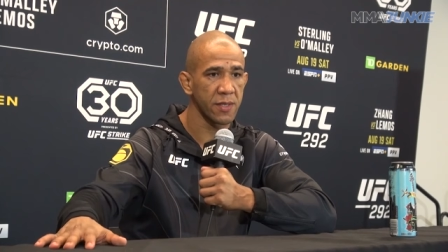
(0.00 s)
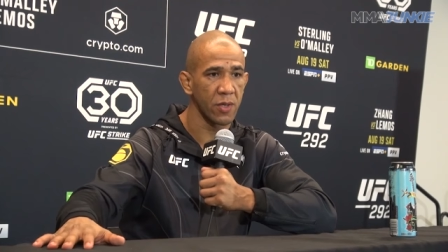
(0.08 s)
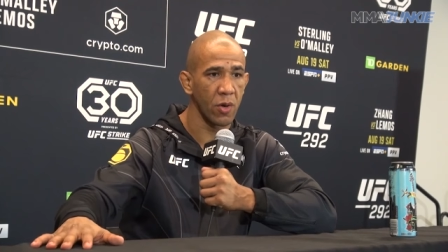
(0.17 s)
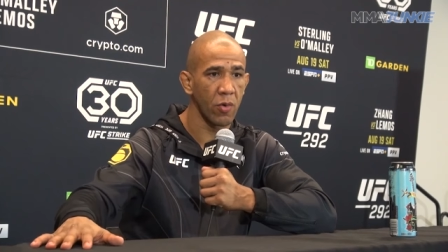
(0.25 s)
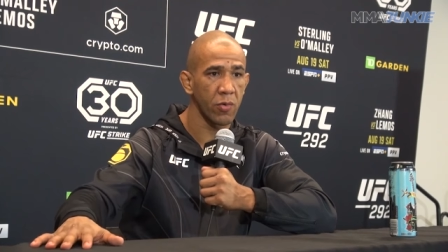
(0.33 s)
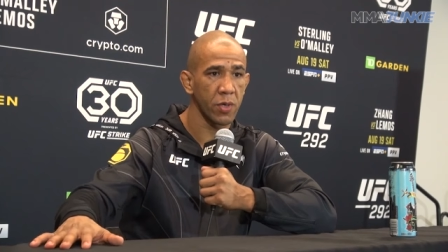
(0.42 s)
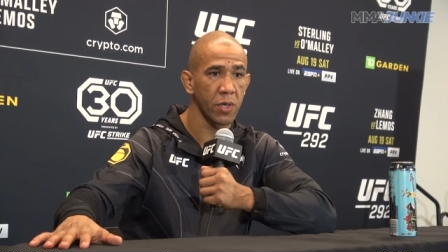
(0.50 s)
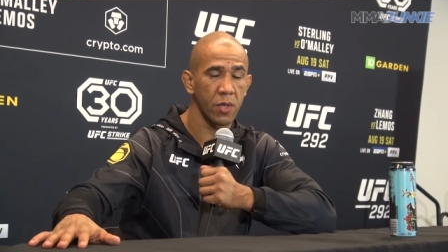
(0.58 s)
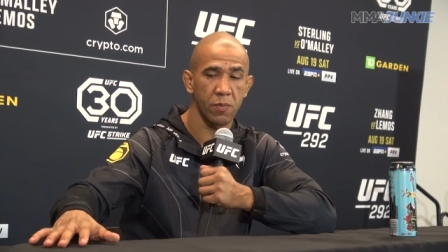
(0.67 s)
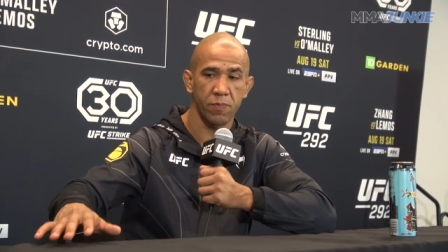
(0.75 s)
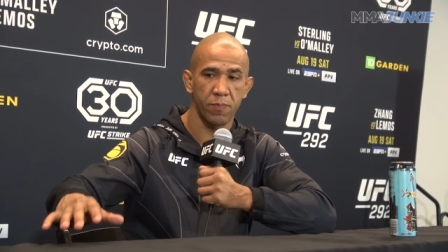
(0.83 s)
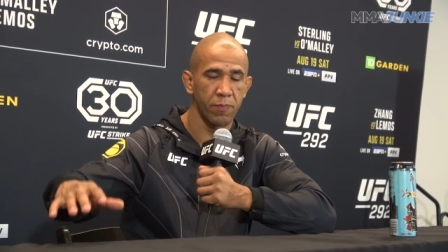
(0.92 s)

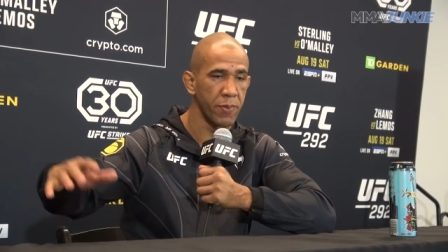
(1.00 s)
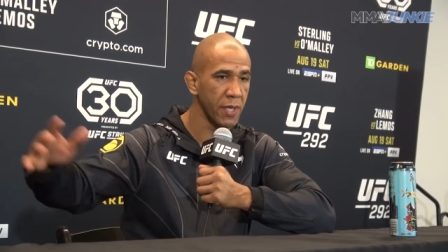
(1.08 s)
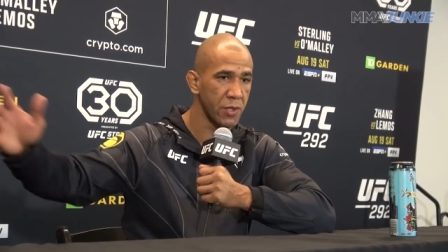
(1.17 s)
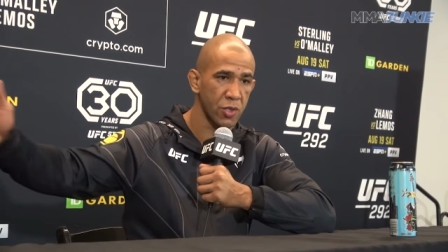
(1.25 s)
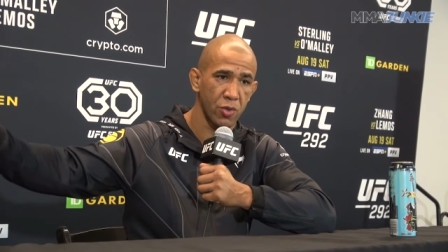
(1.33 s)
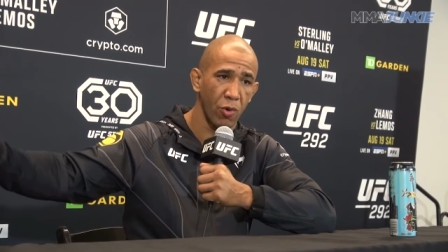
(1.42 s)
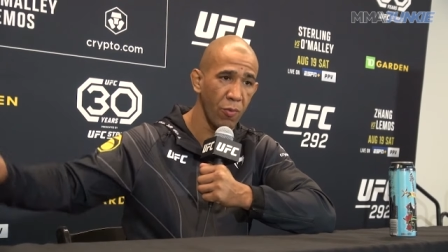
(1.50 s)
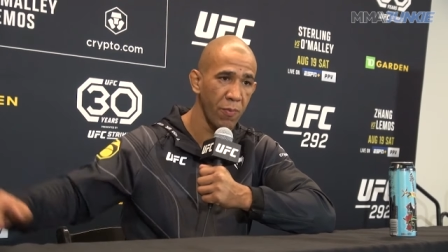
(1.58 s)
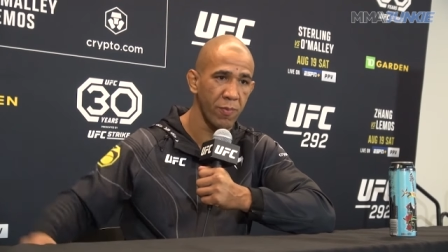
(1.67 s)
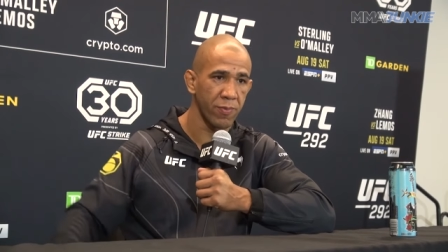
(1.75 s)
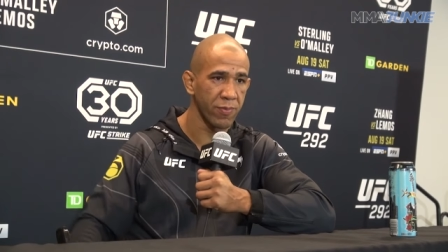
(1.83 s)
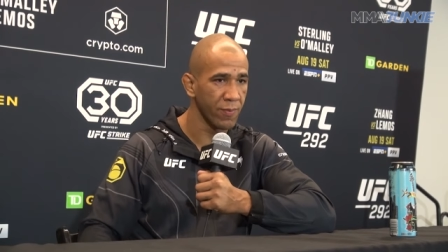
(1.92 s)
He beat so
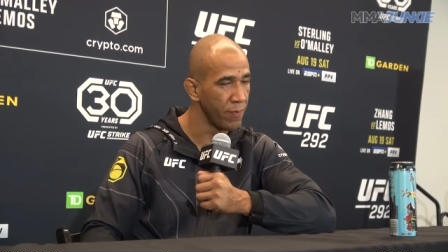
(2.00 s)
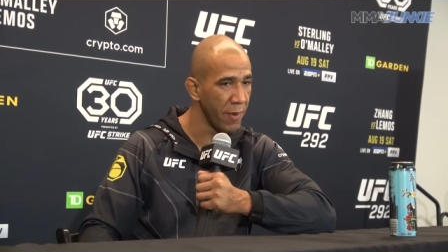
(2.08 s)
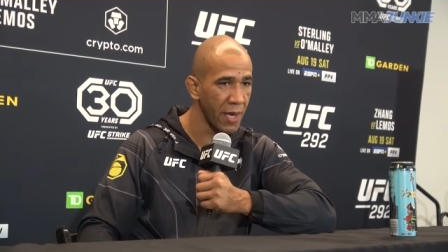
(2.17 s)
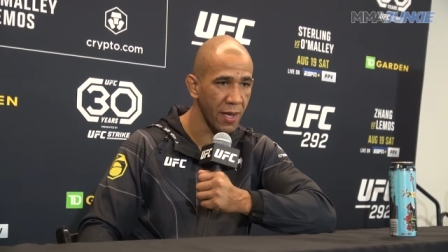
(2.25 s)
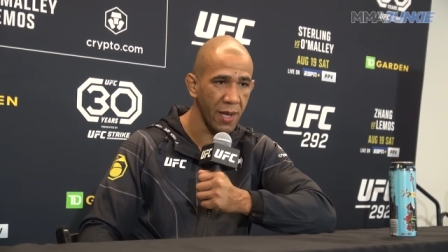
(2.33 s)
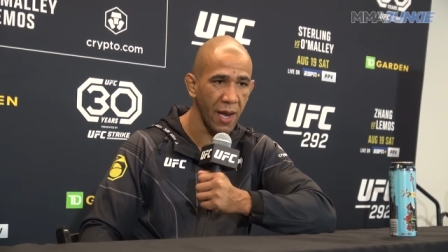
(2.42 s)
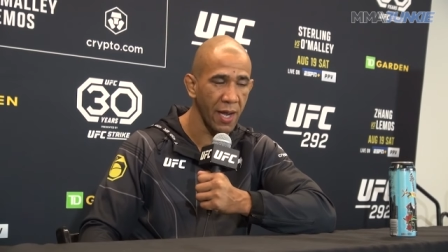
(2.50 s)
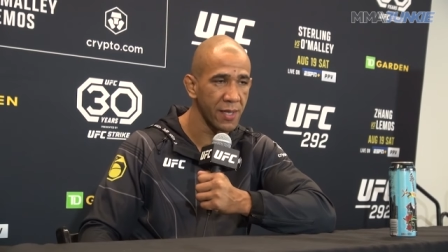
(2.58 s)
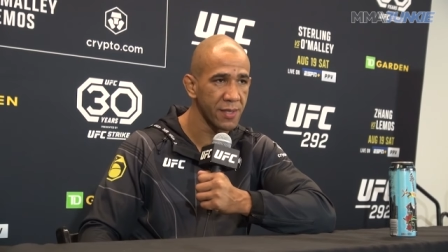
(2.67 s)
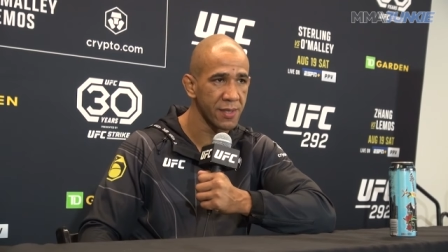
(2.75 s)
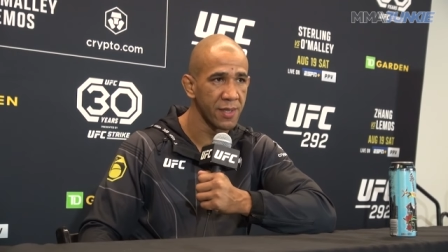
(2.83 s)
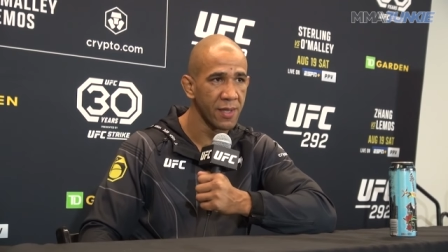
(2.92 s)
many
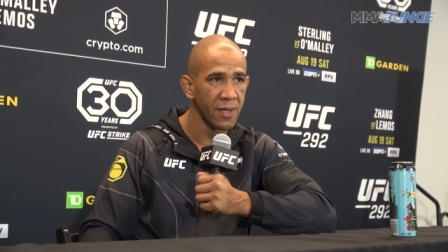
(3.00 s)
guys,